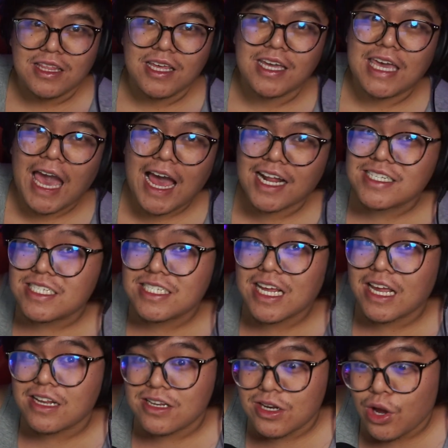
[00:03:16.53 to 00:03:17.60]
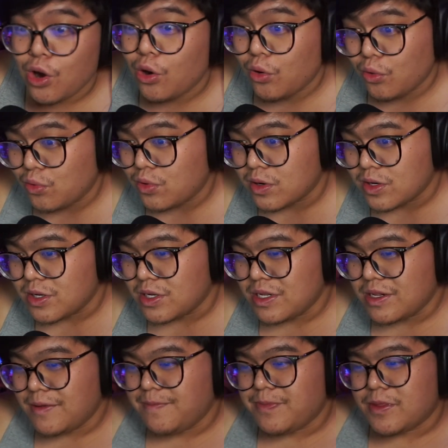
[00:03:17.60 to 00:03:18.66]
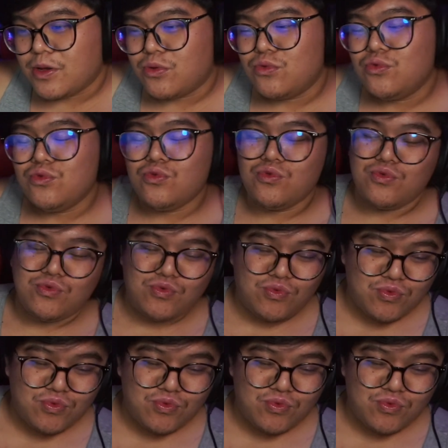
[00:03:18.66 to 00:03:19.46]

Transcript: They can't say no. Ooh.